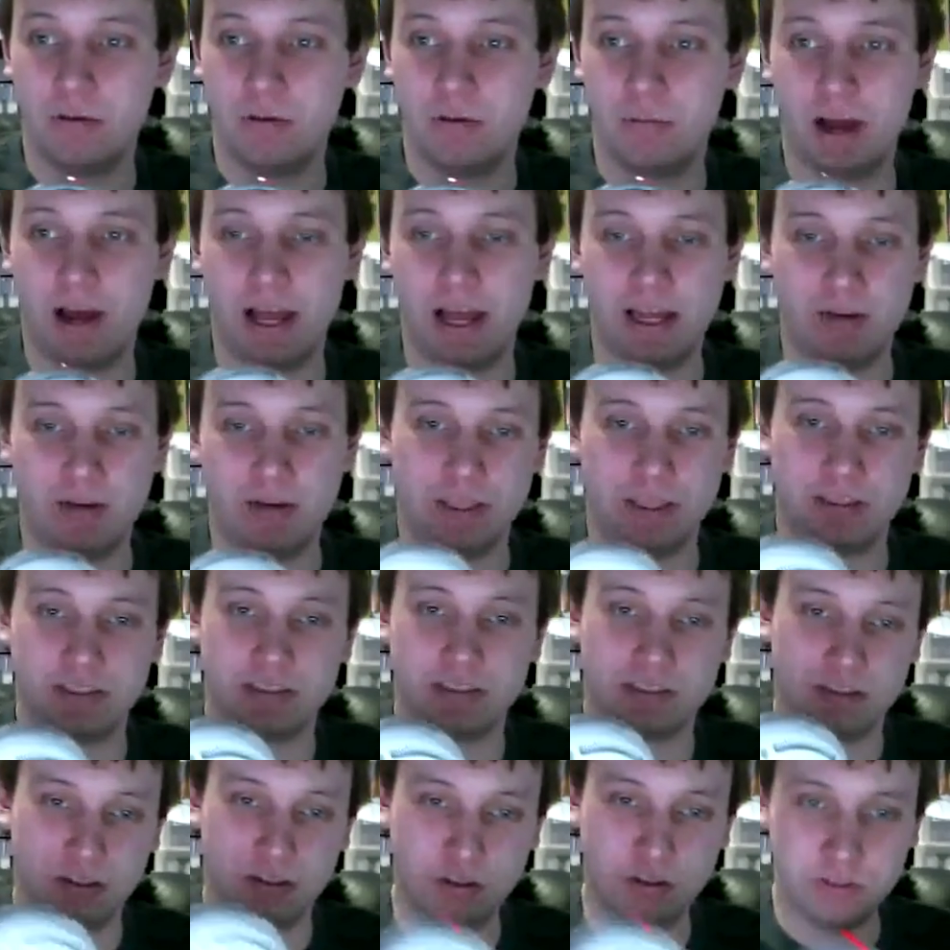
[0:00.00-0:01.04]
But
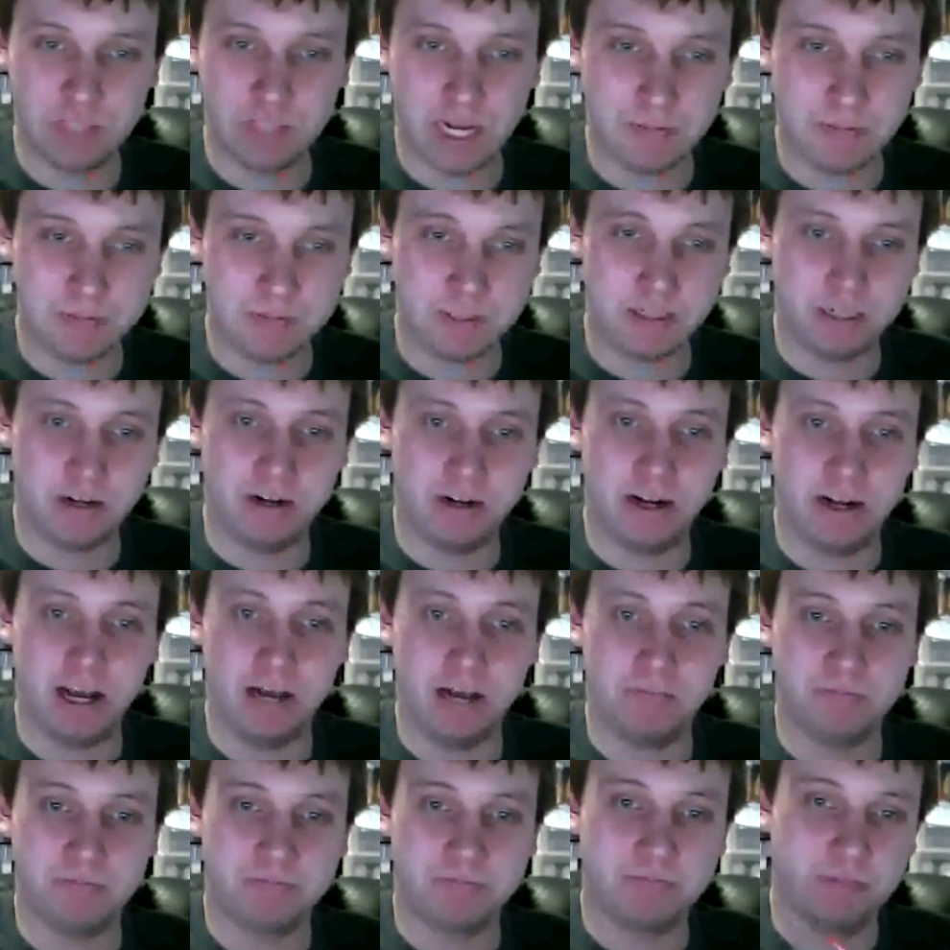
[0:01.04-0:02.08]
anyways, new job started
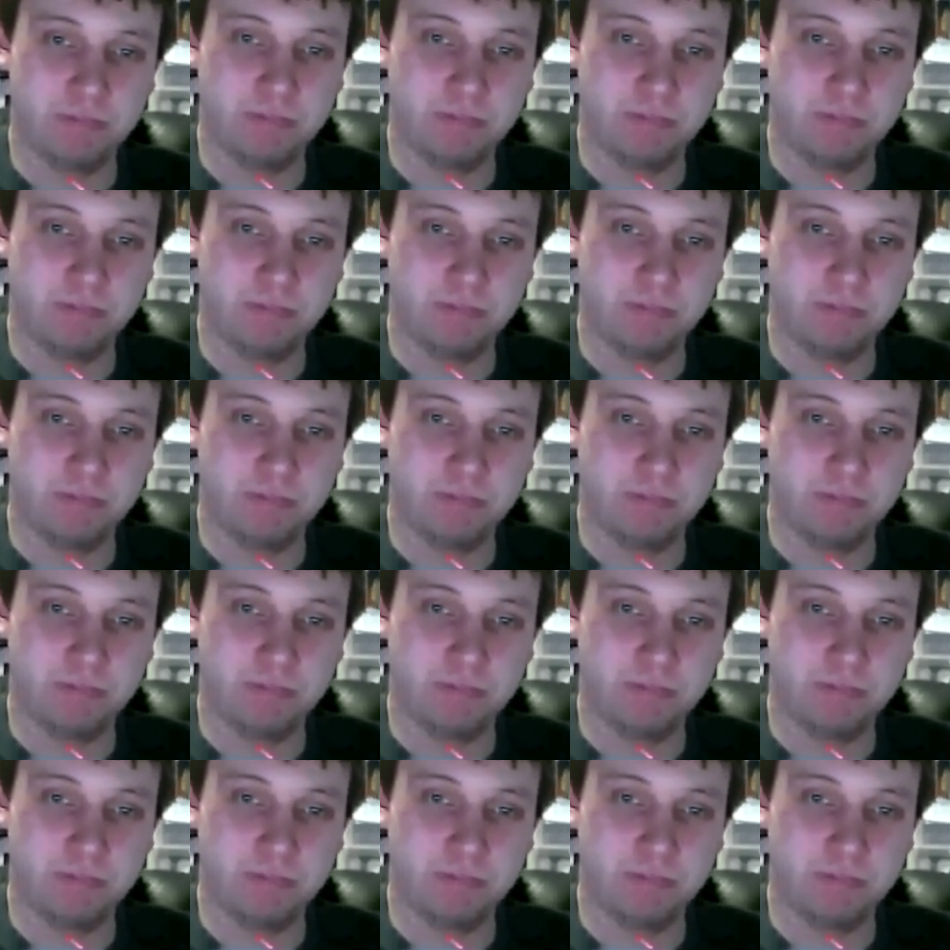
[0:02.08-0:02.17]
up,